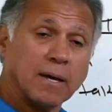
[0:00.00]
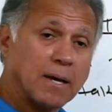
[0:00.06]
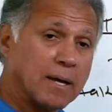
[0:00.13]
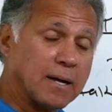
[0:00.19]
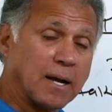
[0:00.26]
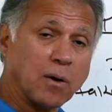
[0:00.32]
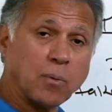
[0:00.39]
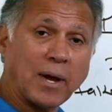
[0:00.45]

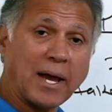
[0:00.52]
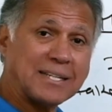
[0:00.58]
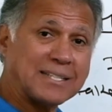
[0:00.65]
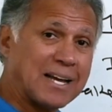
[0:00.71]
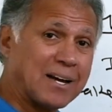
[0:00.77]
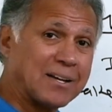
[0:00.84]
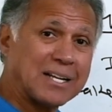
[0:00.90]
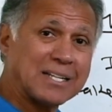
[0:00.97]
And I write
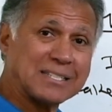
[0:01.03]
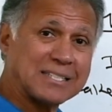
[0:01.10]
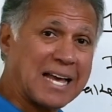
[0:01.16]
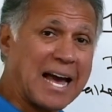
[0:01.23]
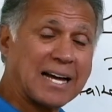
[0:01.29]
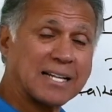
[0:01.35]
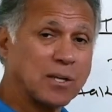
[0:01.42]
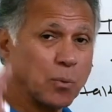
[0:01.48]
down
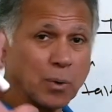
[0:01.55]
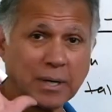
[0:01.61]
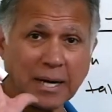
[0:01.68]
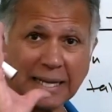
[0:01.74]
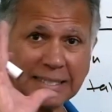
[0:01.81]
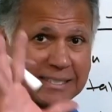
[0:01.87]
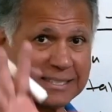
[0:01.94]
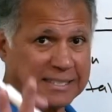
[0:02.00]
exactly what
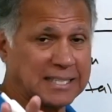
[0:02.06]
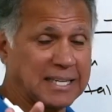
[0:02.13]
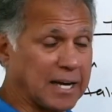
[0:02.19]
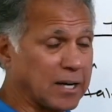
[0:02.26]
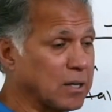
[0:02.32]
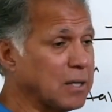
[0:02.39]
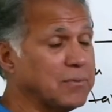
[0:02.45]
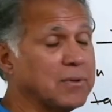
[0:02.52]
I see.
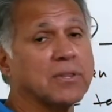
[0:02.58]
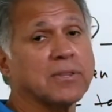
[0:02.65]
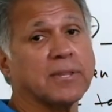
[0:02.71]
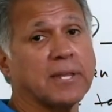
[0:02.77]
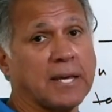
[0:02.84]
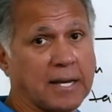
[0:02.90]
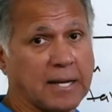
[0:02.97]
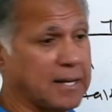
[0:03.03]
I don't even
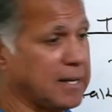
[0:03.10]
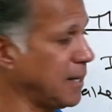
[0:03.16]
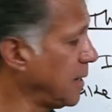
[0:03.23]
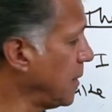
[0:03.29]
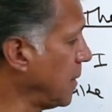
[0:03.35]
think.